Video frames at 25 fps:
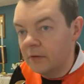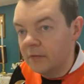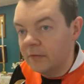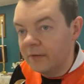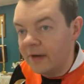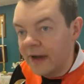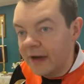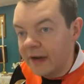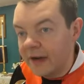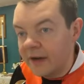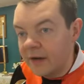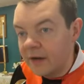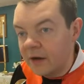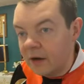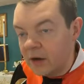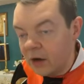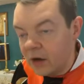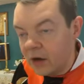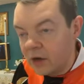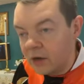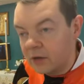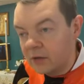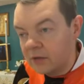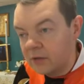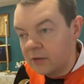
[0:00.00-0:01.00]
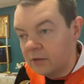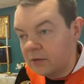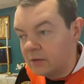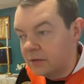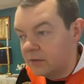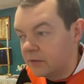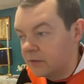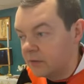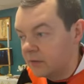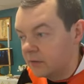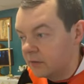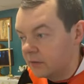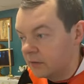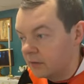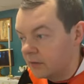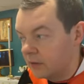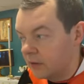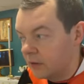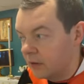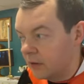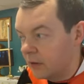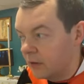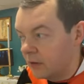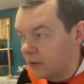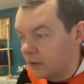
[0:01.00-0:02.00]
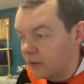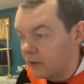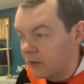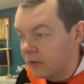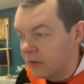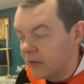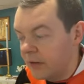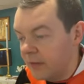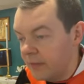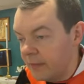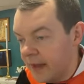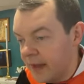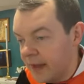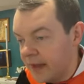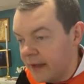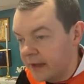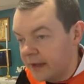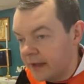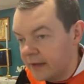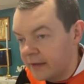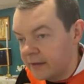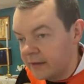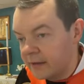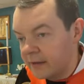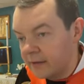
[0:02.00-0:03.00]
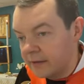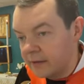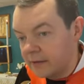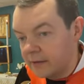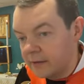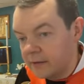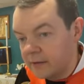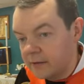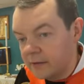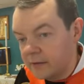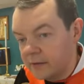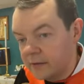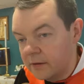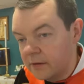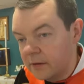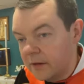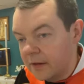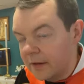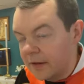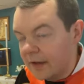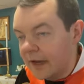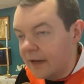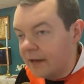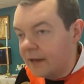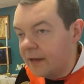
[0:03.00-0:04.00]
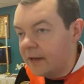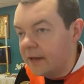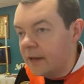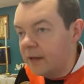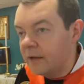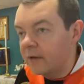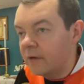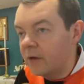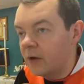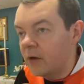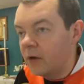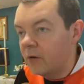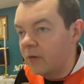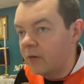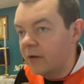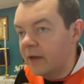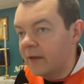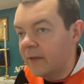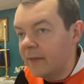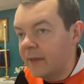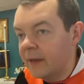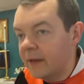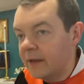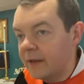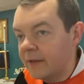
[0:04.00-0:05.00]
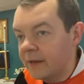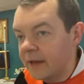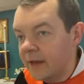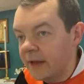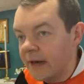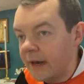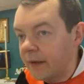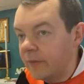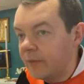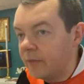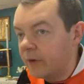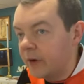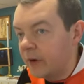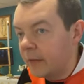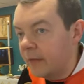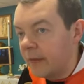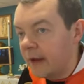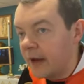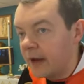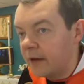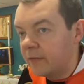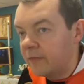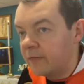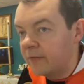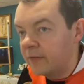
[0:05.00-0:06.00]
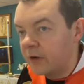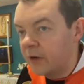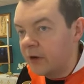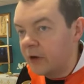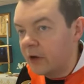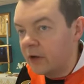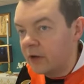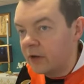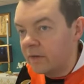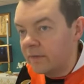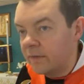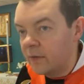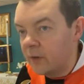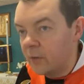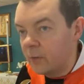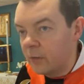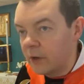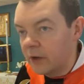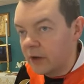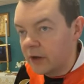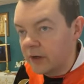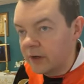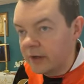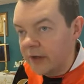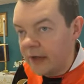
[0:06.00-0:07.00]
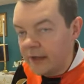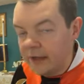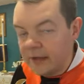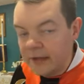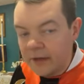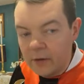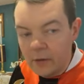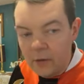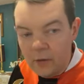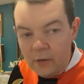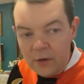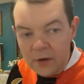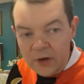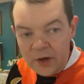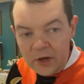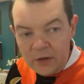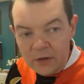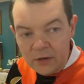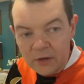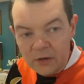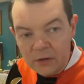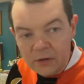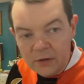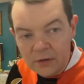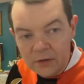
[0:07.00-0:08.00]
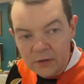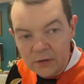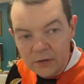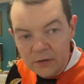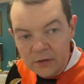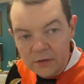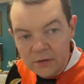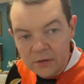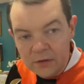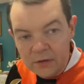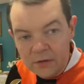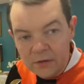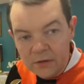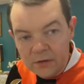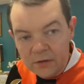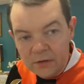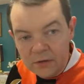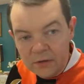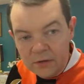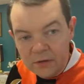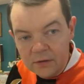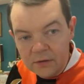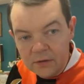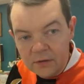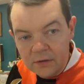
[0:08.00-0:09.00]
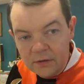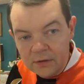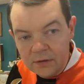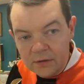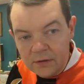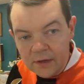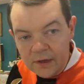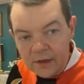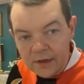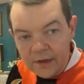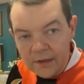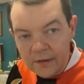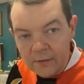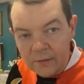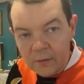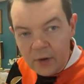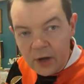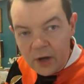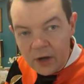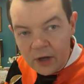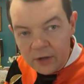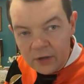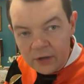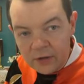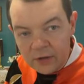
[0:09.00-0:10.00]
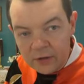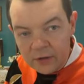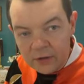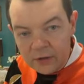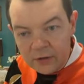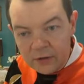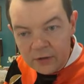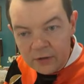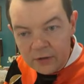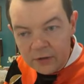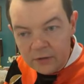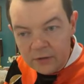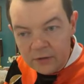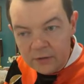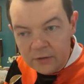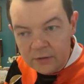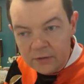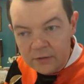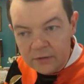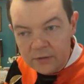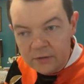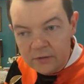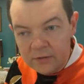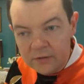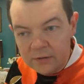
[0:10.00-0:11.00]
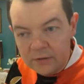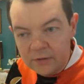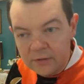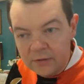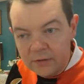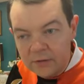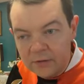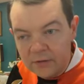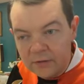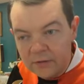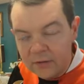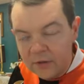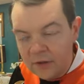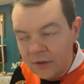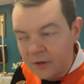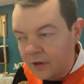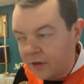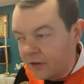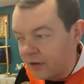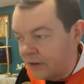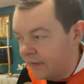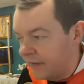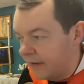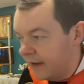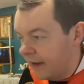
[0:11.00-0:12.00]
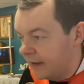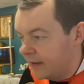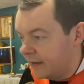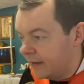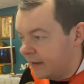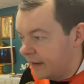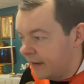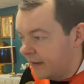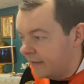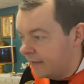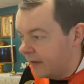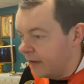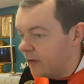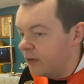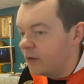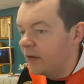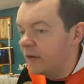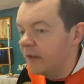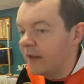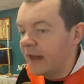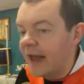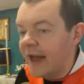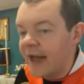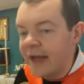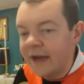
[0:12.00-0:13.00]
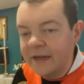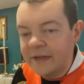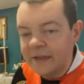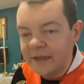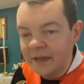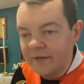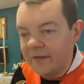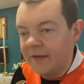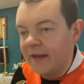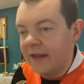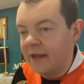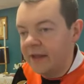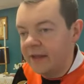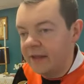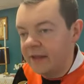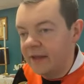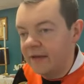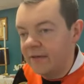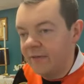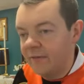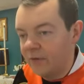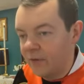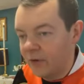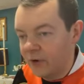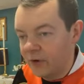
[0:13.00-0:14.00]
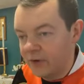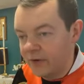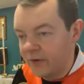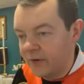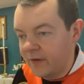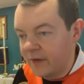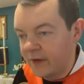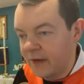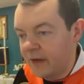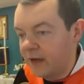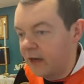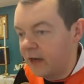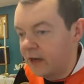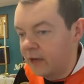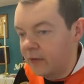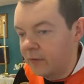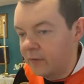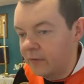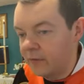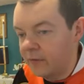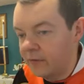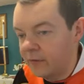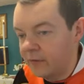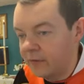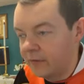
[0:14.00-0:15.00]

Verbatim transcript: You've got it all in order to make it. How do these holy things that I prepare for all of you work? Like the oil and the water and all of that stuff. It just activates the force in you.